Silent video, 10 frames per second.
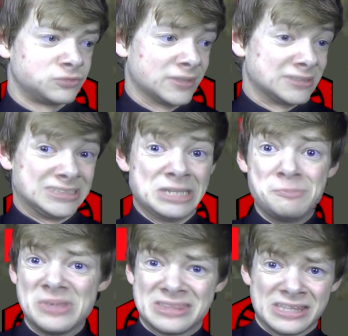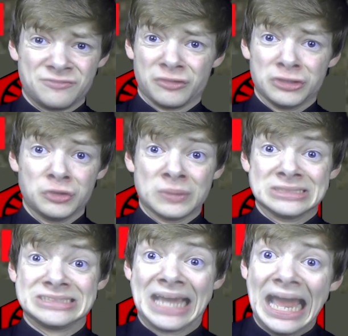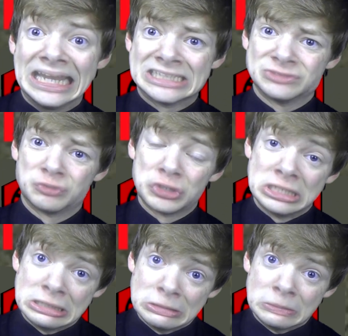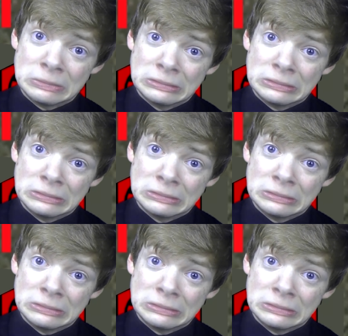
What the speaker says: feel sympathy for you and sadness for you.